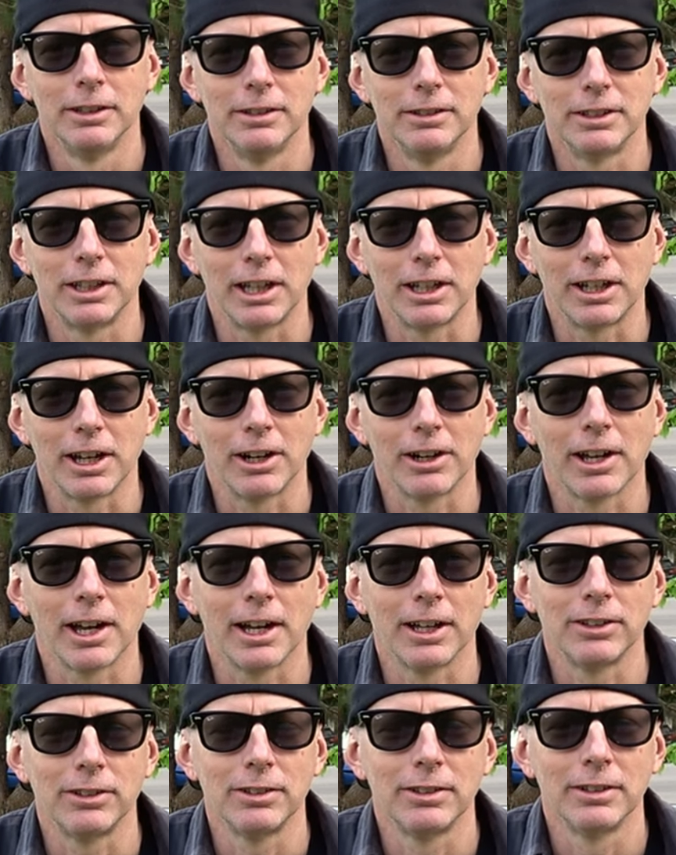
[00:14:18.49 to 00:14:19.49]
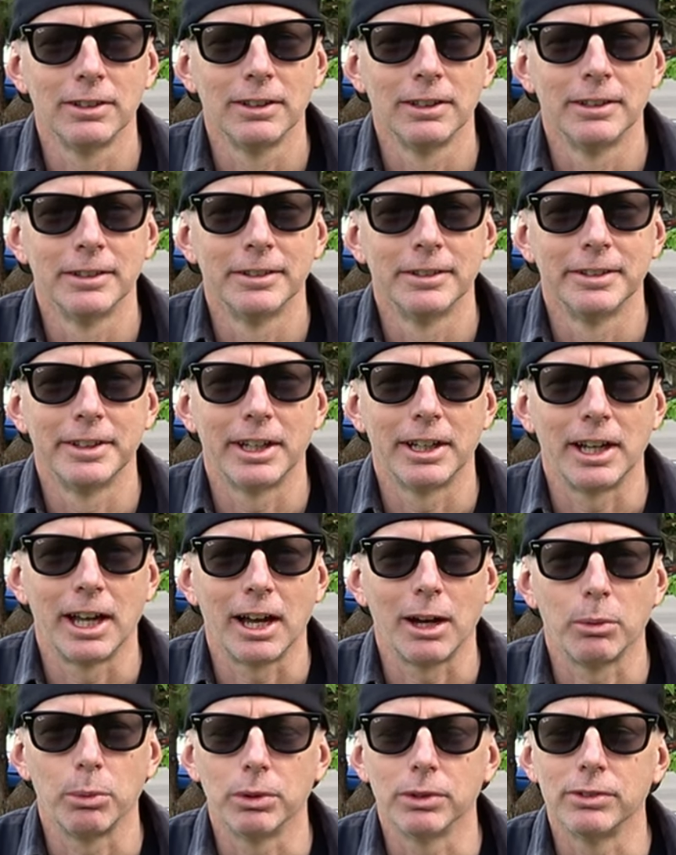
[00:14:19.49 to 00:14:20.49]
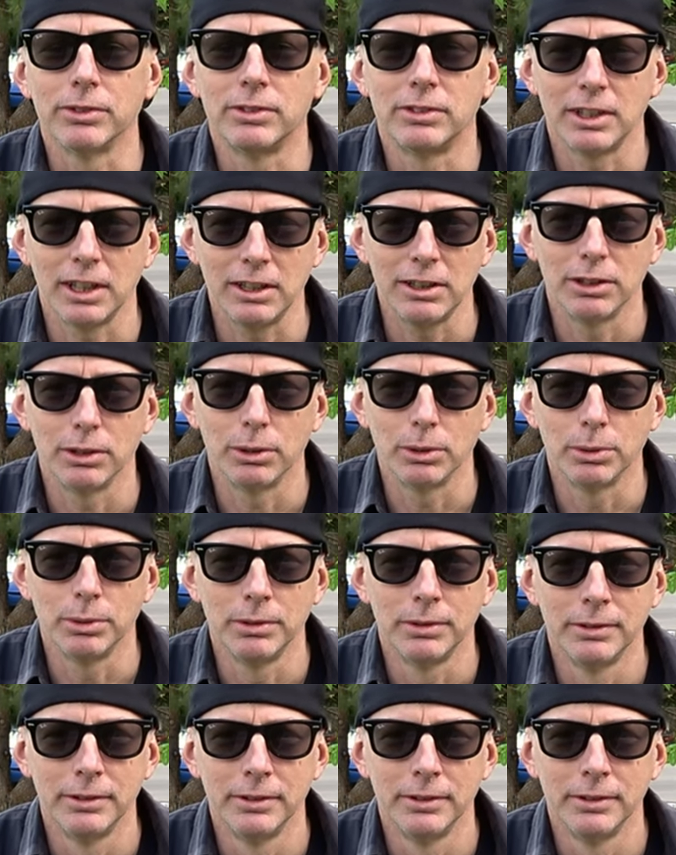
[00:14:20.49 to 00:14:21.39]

Take care, guys, and I will see you